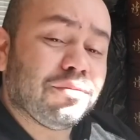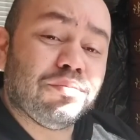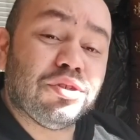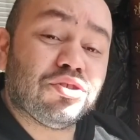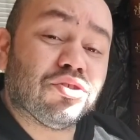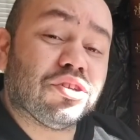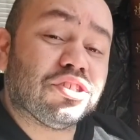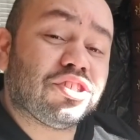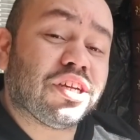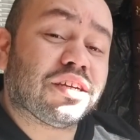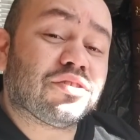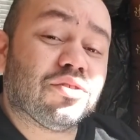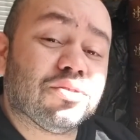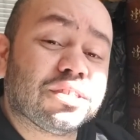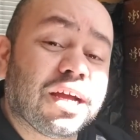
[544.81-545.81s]
be sure to check
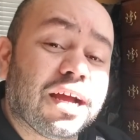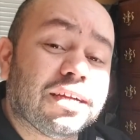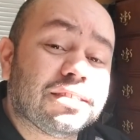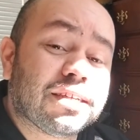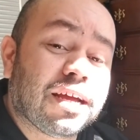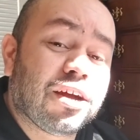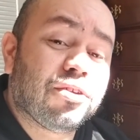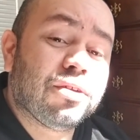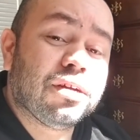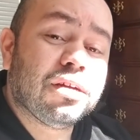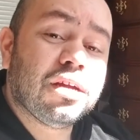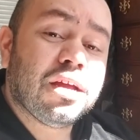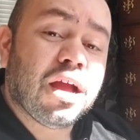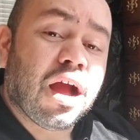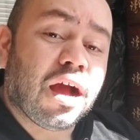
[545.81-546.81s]
those guys out
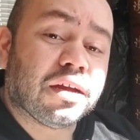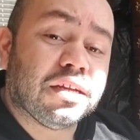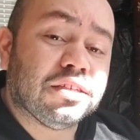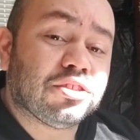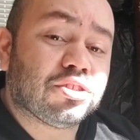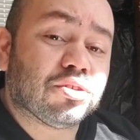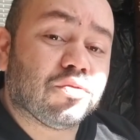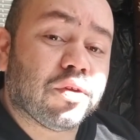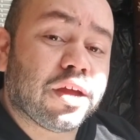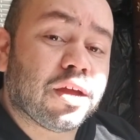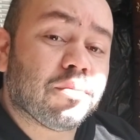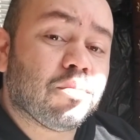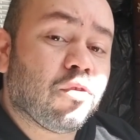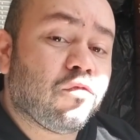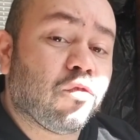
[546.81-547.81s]
on
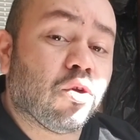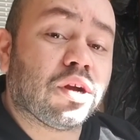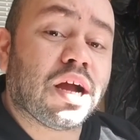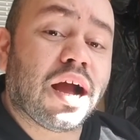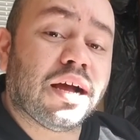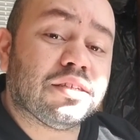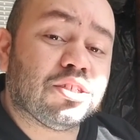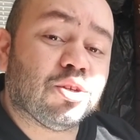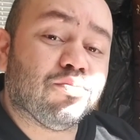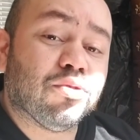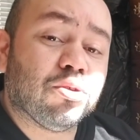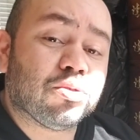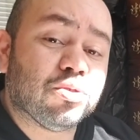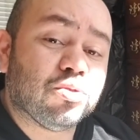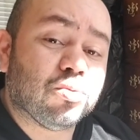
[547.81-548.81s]
Instagram, Four Guys and a
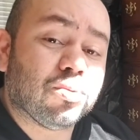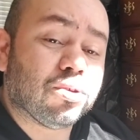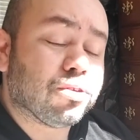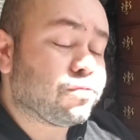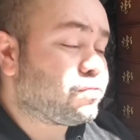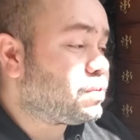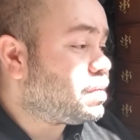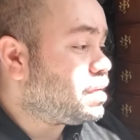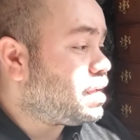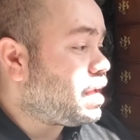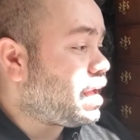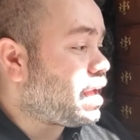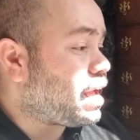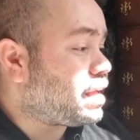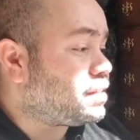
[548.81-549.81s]
Broken Dwarf.
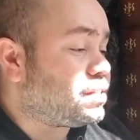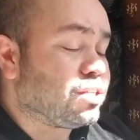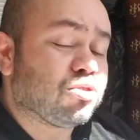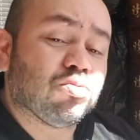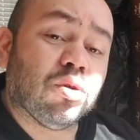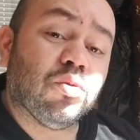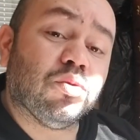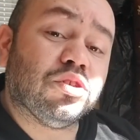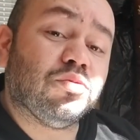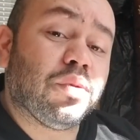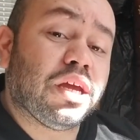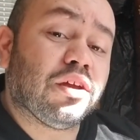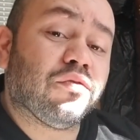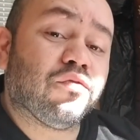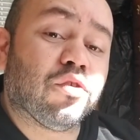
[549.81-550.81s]
And this one was
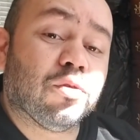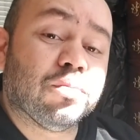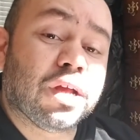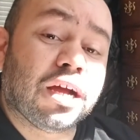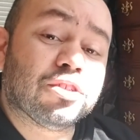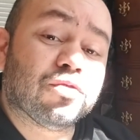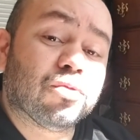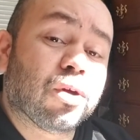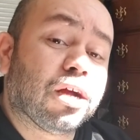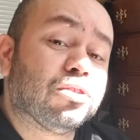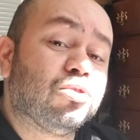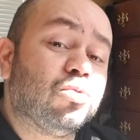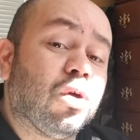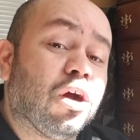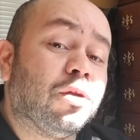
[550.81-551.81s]
made from
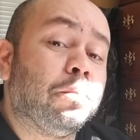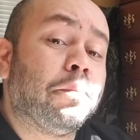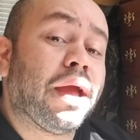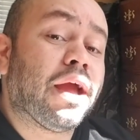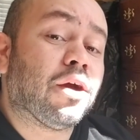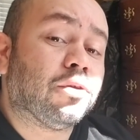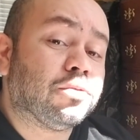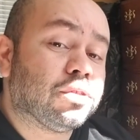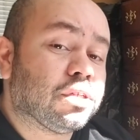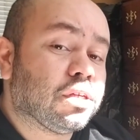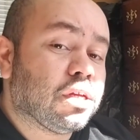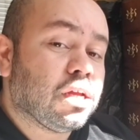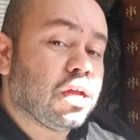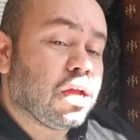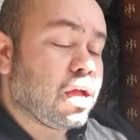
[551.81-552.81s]
Nosferatu Unbound.
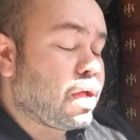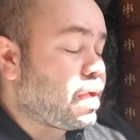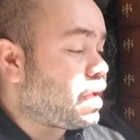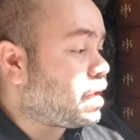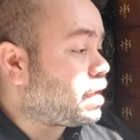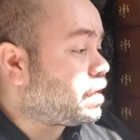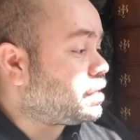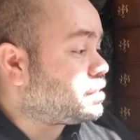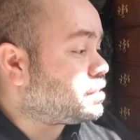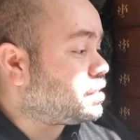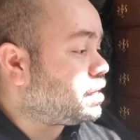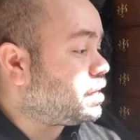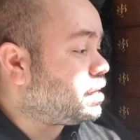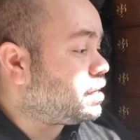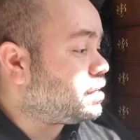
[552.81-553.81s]
And
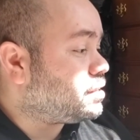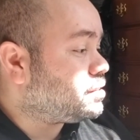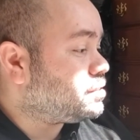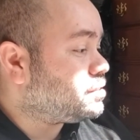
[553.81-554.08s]
uh,